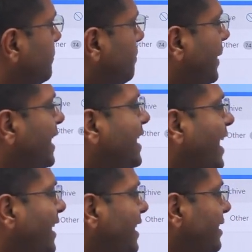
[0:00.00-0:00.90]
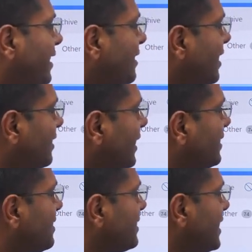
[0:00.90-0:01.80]
Bellikere in Karnataka, and
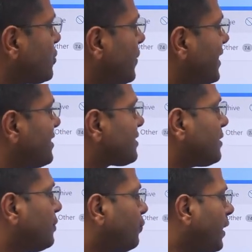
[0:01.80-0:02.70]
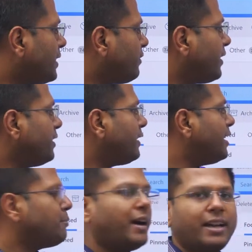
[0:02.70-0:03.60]
the sixth one is Vadhavan
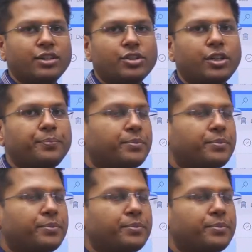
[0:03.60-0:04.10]
in Maharashtra.